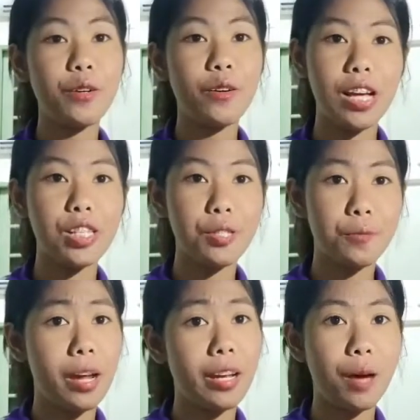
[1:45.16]
I will
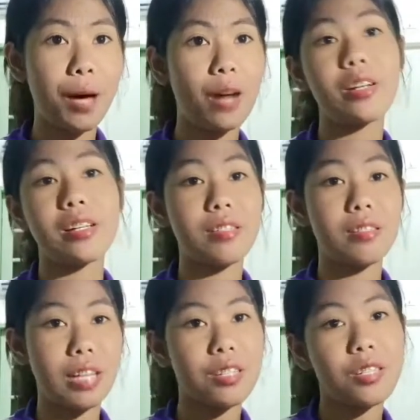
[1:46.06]
explain about the
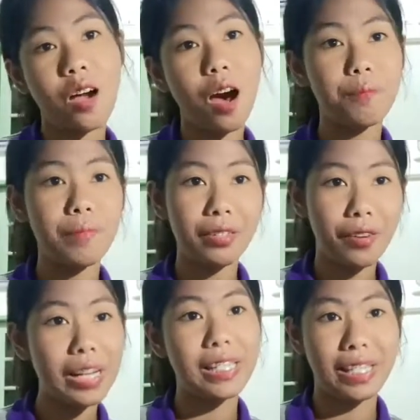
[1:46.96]
structure of
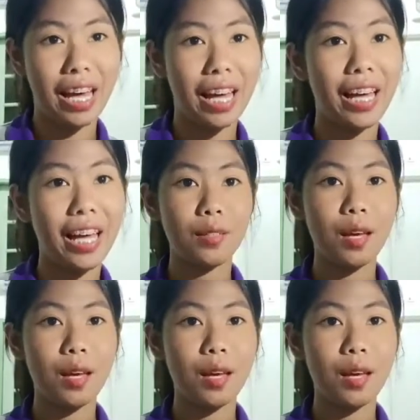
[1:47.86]
Malaysia.